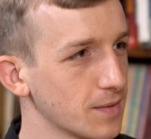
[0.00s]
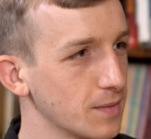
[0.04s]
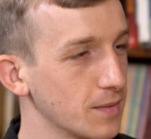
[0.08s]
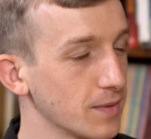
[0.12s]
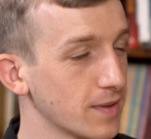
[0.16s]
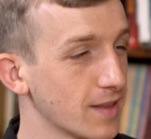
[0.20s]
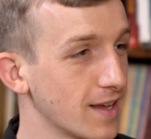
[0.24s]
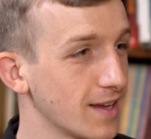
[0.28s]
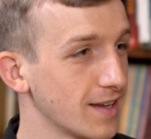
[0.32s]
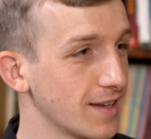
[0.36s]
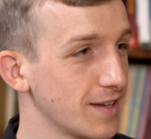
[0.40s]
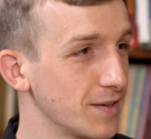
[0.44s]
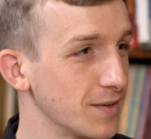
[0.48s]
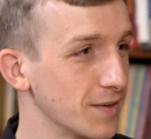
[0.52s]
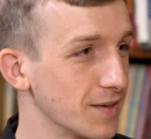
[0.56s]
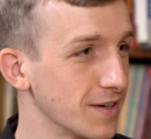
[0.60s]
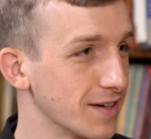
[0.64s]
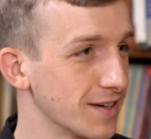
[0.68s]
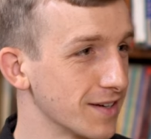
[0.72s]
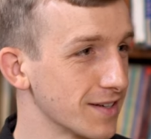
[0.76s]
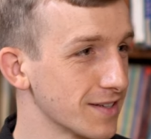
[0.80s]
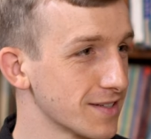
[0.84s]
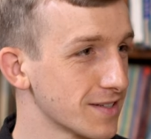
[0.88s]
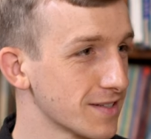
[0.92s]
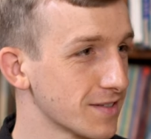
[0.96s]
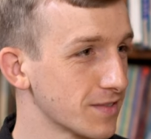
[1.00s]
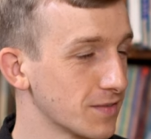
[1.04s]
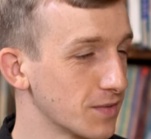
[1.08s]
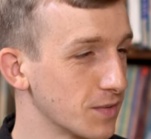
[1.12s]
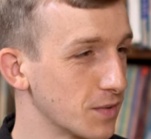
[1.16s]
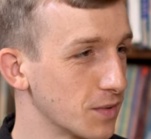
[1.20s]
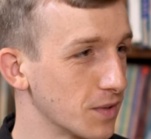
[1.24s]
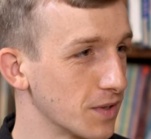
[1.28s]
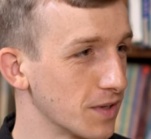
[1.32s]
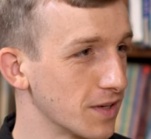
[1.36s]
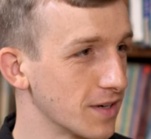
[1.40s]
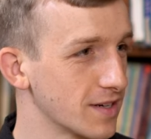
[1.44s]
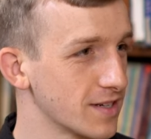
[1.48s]
Well, thank you, Ernest,
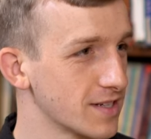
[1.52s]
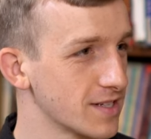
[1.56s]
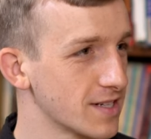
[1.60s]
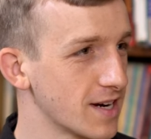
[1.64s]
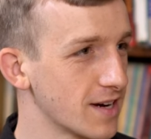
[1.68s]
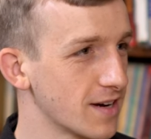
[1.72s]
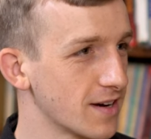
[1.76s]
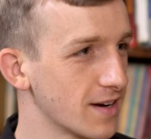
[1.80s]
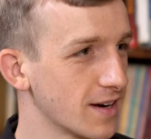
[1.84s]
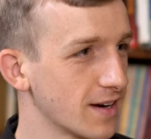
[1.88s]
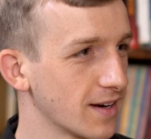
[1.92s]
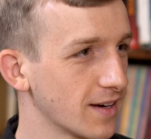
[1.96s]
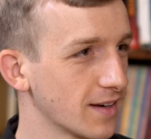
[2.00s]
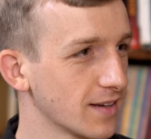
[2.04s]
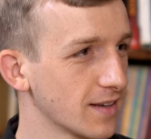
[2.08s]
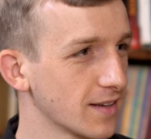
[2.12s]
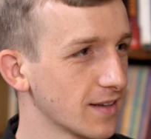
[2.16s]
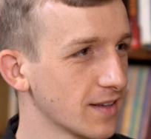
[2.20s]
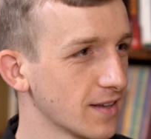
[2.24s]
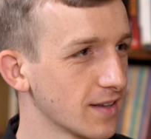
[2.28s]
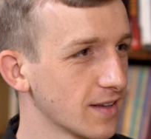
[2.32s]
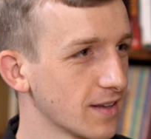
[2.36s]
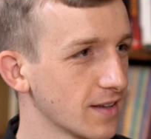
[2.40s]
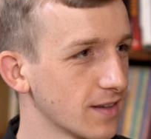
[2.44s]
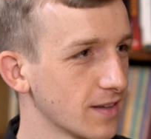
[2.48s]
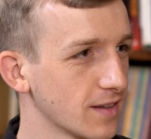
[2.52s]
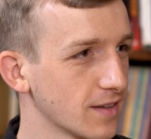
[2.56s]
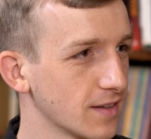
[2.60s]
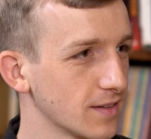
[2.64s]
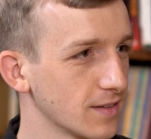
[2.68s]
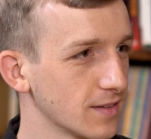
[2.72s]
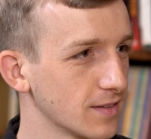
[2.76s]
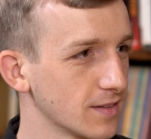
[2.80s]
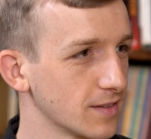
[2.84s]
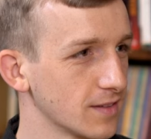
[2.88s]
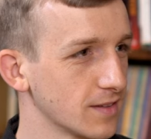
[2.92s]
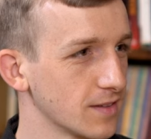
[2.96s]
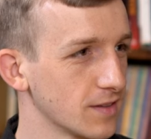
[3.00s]
for sharing
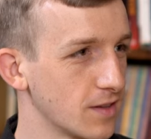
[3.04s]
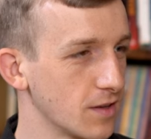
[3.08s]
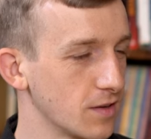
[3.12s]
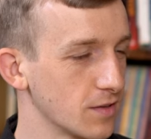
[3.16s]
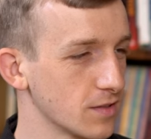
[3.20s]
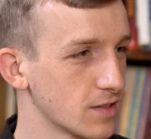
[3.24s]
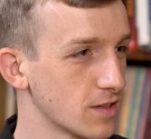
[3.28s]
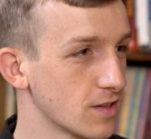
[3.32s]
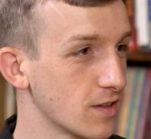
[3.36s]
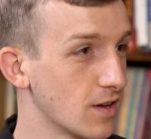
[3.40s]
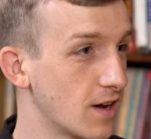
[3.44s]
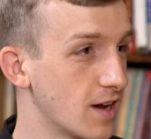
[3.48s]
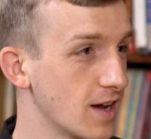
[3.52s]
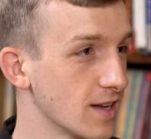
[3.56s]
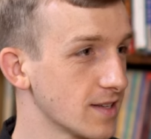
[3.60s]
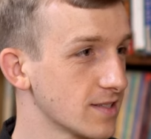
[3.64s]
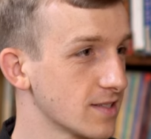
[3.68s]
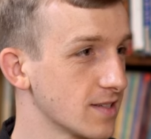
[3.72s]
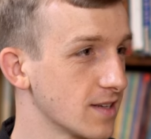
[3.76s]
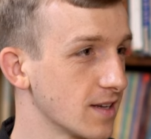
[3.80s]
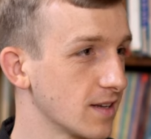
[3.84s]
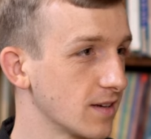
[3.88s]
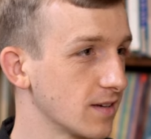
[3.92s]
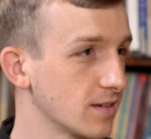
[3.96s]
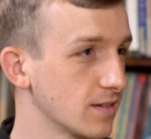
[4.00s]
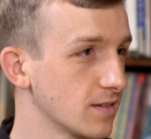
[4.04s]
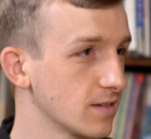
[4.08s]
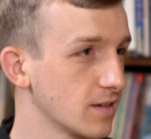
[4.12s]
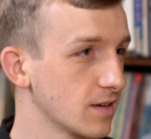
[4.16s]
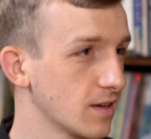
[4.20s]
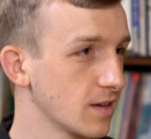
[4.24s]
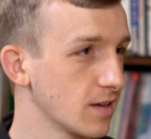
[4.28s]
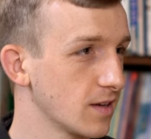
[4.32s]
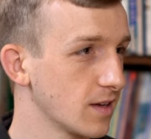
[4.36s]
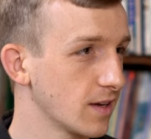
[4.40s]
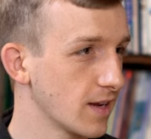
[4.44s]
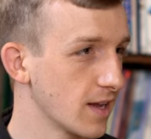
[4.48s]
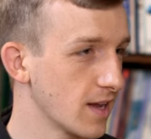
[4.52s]
those thoughts and,
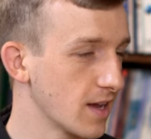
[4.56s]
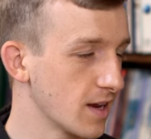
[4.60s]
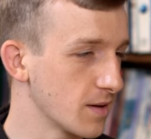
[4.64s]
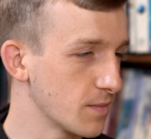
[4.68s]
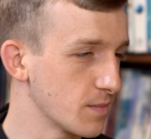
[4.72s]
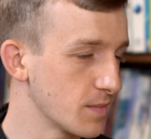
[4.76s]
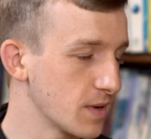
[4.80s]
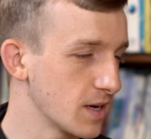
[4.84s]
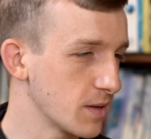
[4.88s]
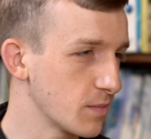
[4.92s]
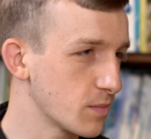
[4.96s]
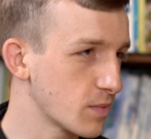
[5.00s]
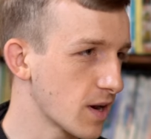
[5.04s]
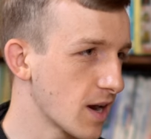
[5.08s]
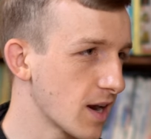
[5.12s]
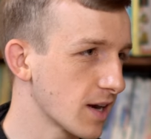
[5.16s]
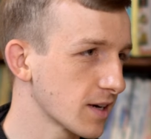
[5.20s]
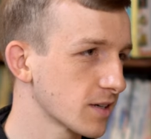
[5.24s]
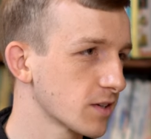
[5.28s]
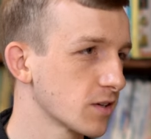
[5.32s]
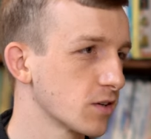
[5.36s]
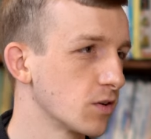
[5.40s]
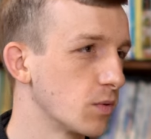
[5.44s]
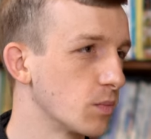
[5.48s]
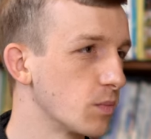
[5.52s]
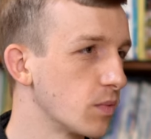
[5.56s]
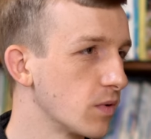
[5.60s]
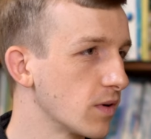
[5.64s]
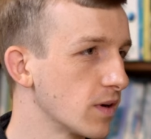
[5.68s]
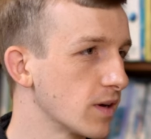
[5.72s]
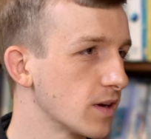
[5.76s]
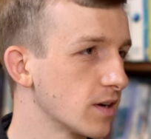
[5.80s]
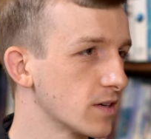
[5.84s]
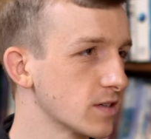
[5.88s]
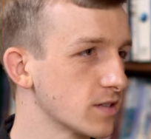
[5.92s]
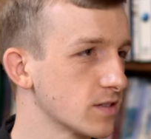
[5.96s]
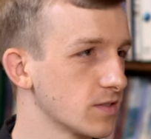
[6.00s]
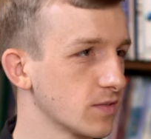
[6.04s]
again, many practical
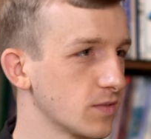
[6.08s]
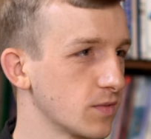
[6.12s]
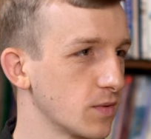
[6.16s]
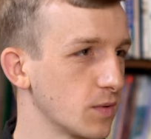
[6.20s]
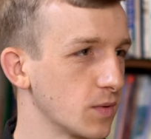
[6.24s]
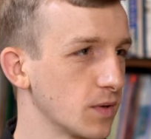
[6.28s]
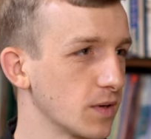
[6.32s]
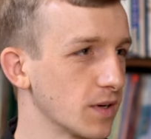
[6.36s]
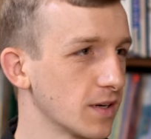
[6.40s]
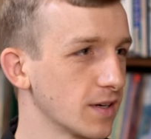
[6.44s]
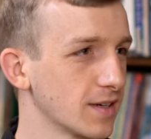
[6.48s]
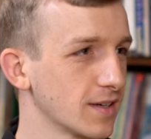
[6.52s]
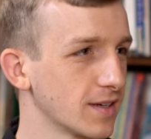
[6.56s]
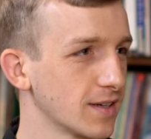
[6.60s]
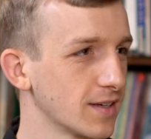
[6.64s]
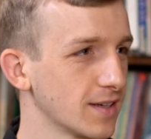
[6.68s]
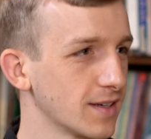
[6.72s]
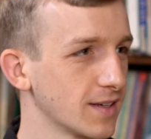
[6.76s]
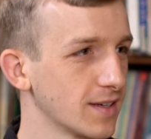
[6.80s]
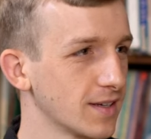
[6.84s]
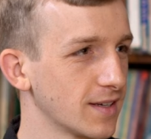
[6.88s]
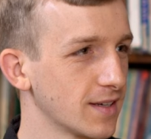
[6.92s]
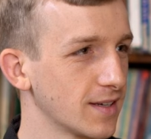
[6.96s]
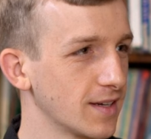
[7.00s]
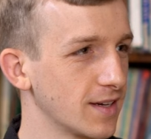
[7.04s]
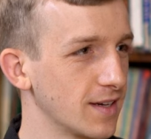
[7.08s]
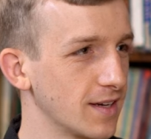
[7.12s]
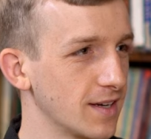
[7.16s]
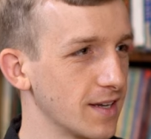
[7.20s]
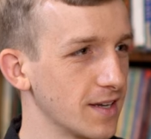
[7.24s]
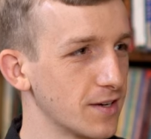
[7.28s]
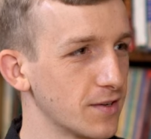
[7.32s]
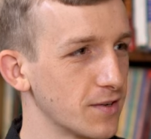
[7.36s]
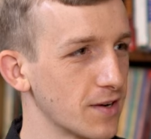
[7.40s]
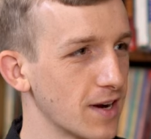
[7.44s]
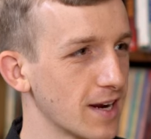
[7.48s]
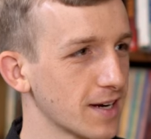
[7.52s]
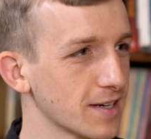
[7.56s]
pointers for uh,
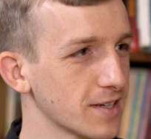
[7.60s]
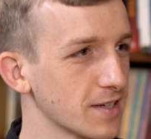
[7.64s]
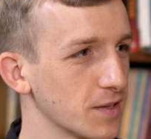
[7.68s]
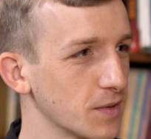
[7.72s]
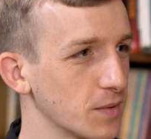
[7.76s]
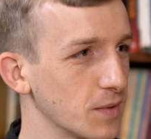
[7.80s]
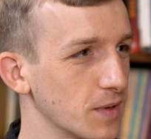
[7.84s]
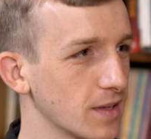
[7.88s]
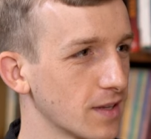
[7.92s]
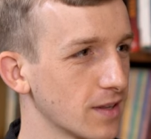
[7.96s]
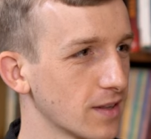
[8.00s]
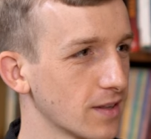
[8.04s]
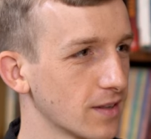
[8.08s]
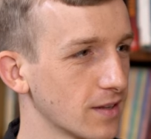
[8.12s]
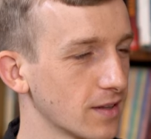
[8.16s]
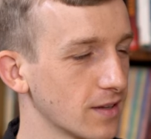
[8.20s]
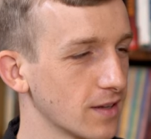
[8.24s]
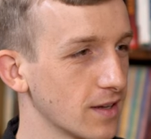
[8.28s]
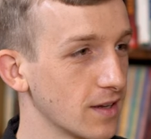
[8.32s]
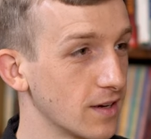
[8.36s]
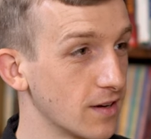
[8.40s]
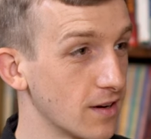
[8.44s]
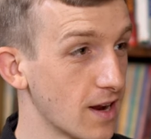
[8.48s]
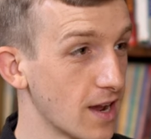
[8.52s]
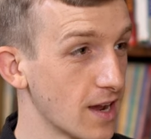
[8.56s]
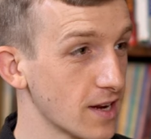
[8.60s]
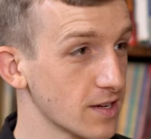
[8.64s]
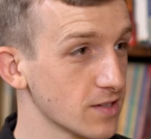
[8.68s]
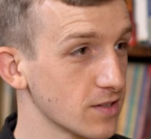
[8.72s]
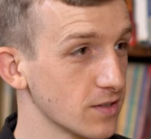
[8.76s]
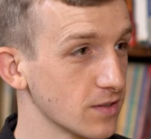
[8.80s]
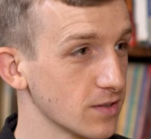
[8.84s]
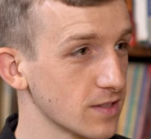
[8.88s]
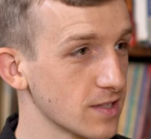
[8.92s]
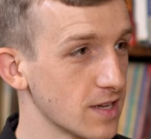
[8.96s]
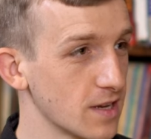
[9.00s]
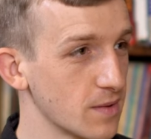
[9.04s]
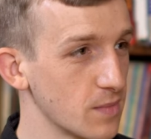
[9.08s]
interacting with
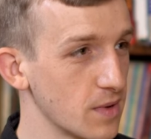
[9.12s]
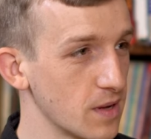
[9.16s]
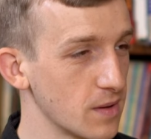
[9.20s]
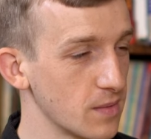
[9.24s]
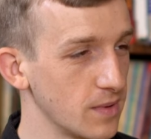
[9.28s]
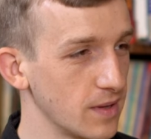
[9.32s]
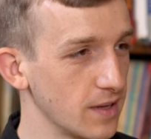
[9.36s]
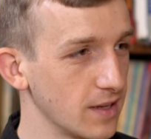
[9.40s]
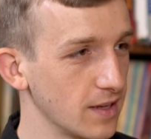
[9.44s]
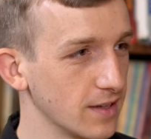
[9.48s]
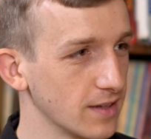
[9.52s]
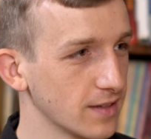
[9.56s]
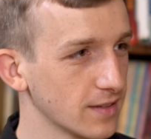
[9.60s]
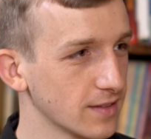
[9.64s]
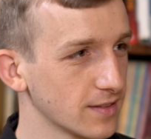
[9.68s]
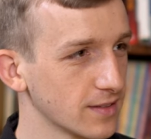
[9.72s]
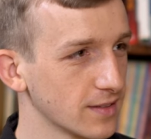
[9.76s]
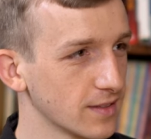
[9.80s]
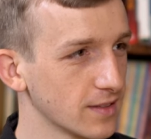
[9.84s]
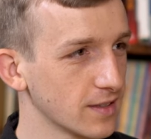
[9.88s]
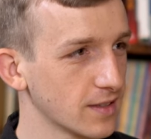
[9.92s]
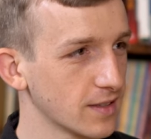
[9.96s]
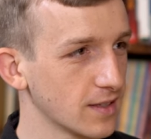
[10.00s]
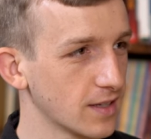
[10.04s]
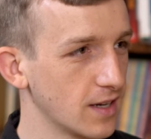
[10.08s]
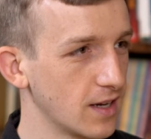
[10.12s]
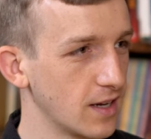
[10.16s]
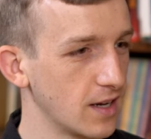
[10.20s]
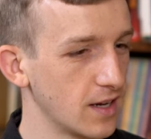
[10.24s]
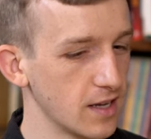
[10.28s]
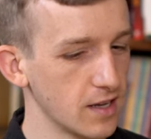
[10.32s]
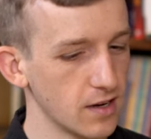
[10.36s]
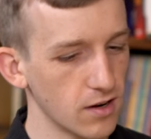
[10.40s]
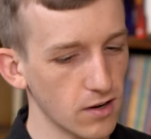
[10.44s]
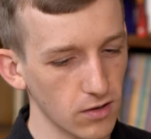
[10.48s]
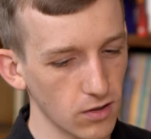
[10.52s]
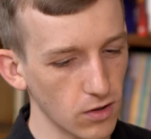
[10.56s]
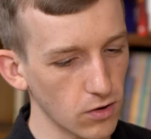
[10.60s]
internationals that may be uh,
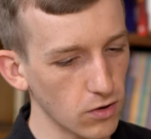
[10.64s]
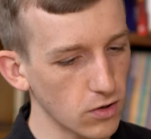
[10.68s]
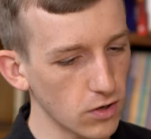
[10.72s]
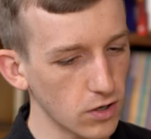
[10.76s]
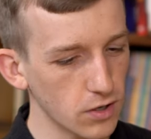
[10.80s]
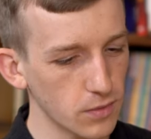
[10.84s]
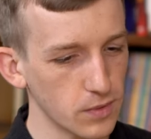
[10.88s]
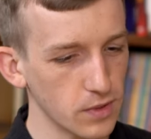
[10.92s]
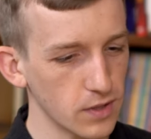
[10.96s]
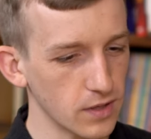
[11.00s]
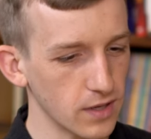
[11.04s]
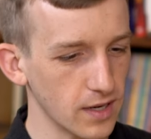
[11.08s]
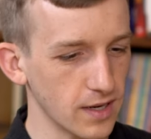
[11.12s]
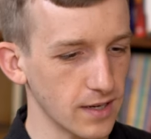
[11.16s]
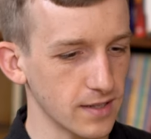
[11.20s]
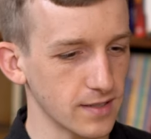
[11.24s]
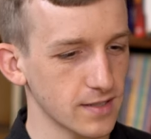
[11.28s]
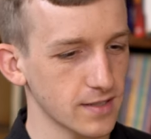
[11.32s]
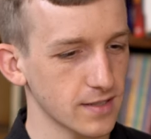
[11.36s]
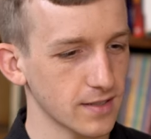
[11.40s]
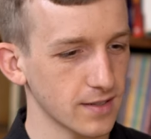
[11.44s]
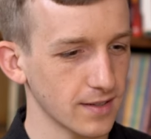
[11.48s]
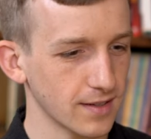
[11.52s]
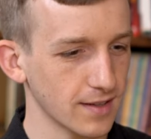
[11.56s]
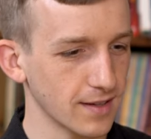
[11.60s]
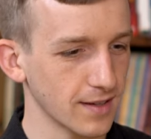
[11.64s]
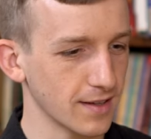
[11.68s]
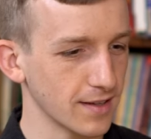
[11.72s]
in our local communities.